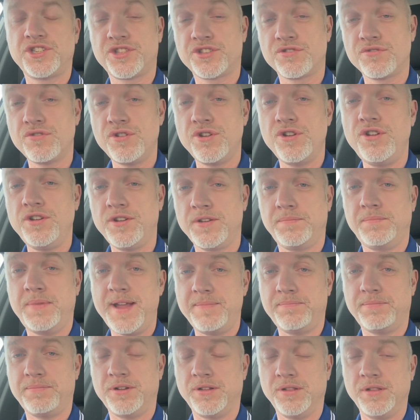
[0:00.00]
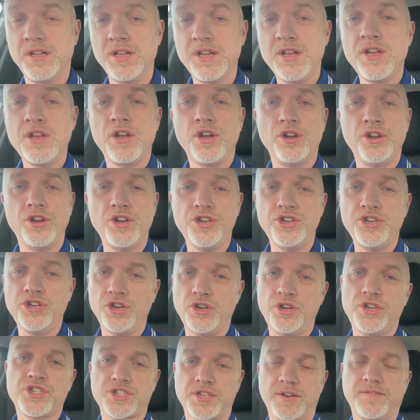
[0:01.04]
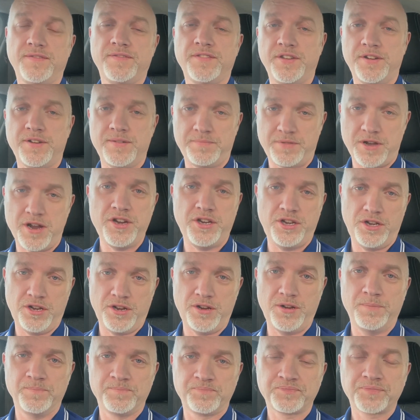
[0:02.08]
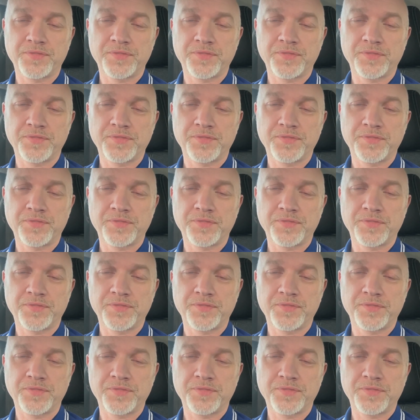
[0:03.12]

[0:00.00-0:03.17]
through to people who knew something about you.